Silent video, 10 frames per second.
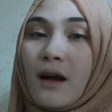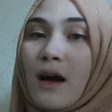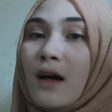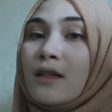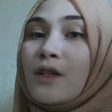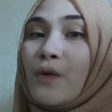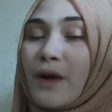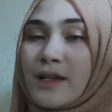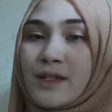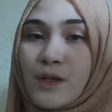Other
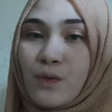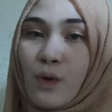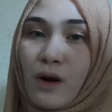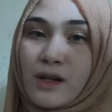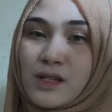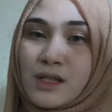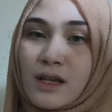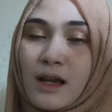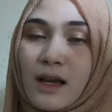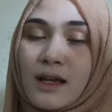question words
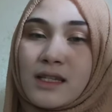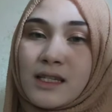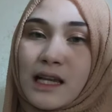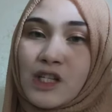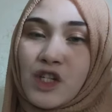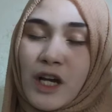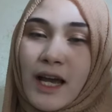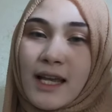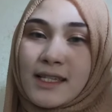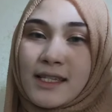such
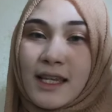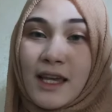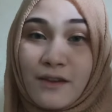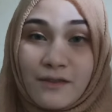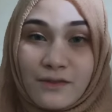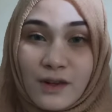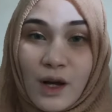as if,